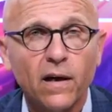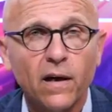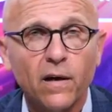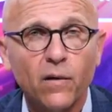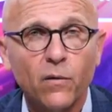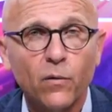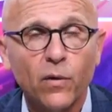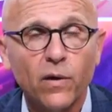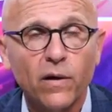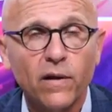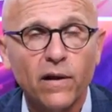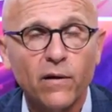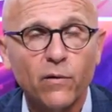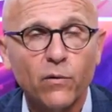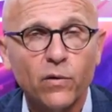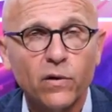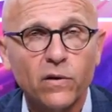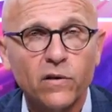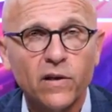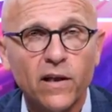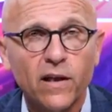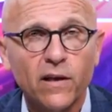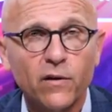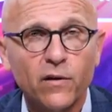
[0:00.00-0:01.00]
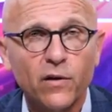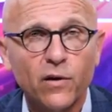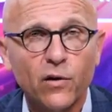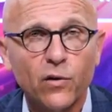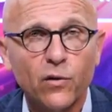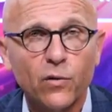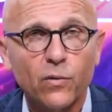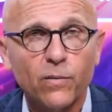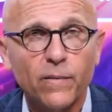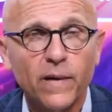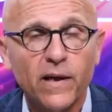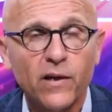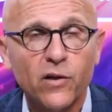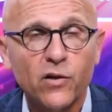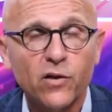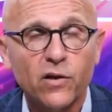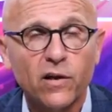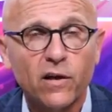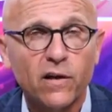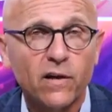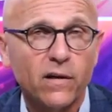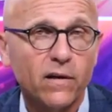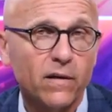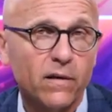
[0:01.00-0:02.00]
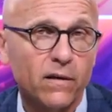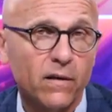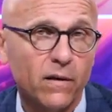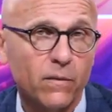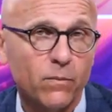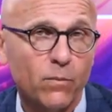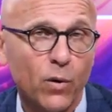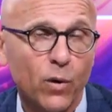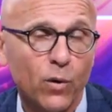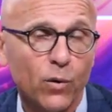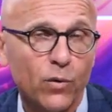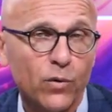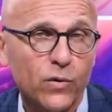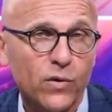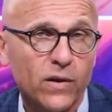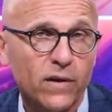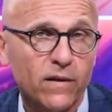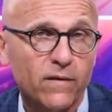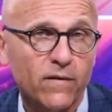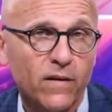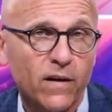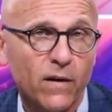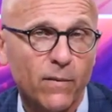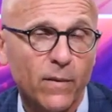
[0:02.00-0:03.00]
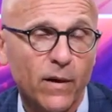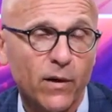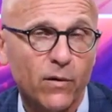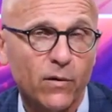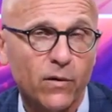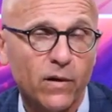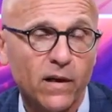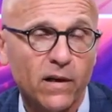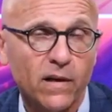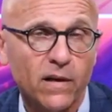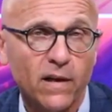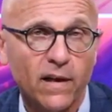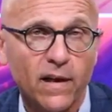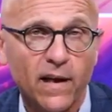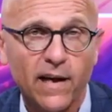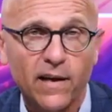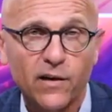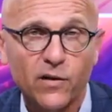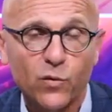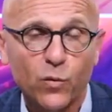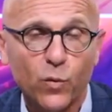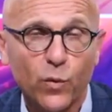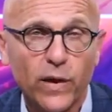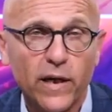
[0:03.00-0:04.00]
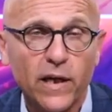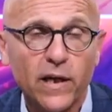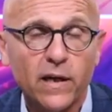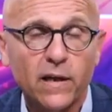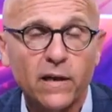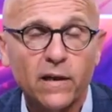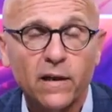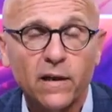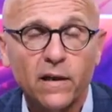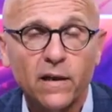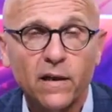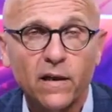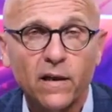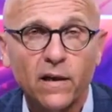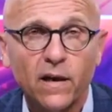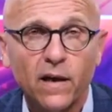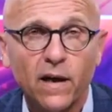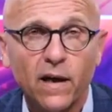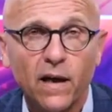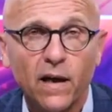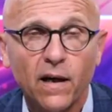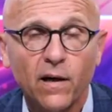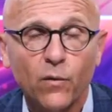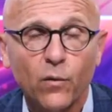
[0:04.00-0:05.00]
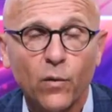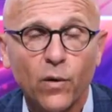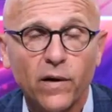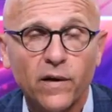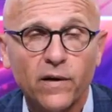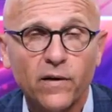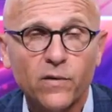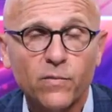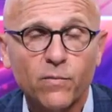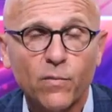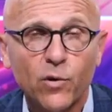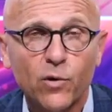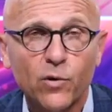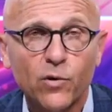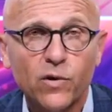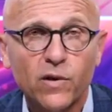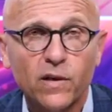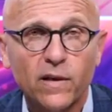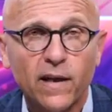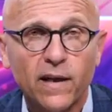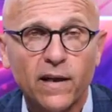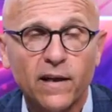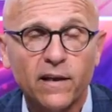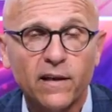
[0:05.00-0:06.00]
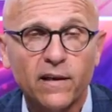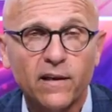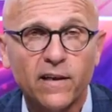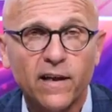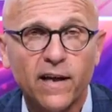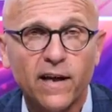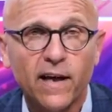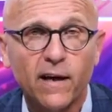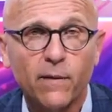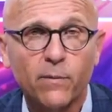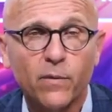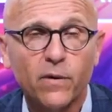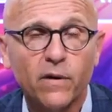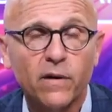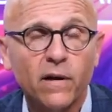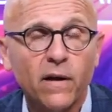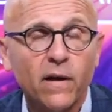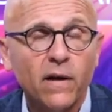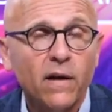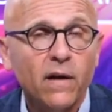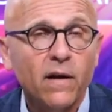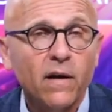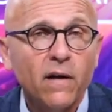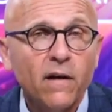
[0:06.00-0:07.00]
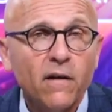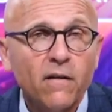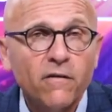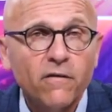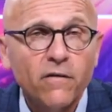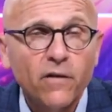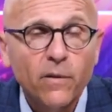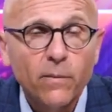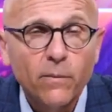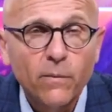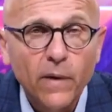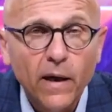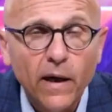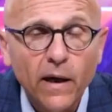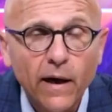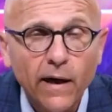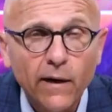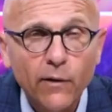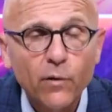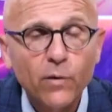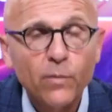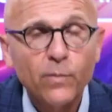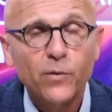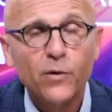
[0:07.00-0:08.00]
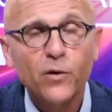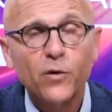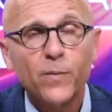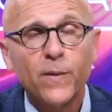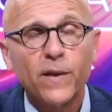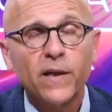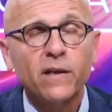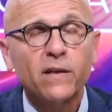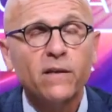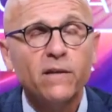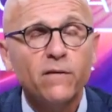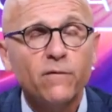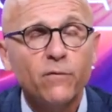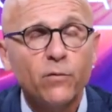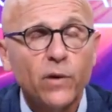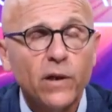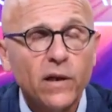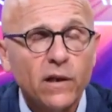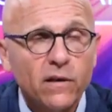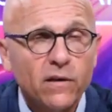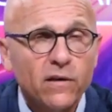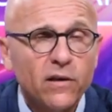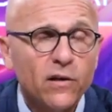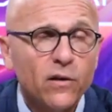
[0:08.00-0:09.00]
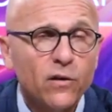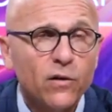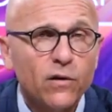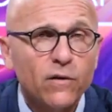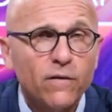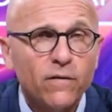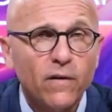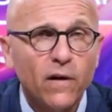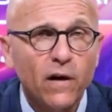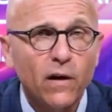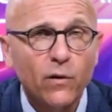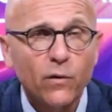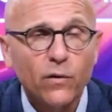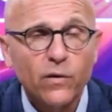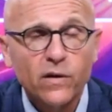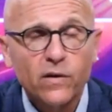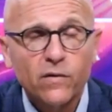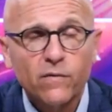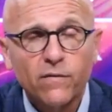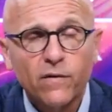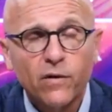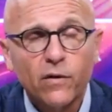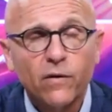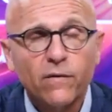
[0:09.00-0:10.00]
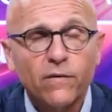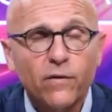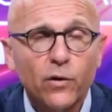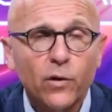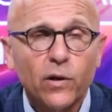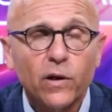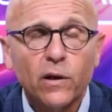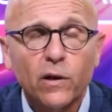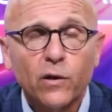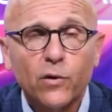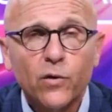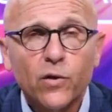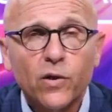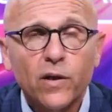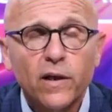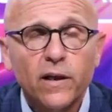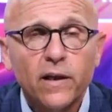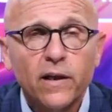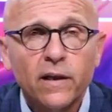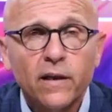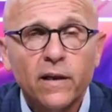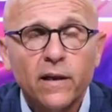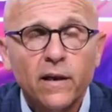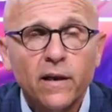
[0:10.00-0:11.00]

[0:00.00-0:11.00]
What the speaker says: where they will tell you, based on the polls that have come out in the last week, what is most likely to happen. From our perspective, we continue to follow this very, very closely.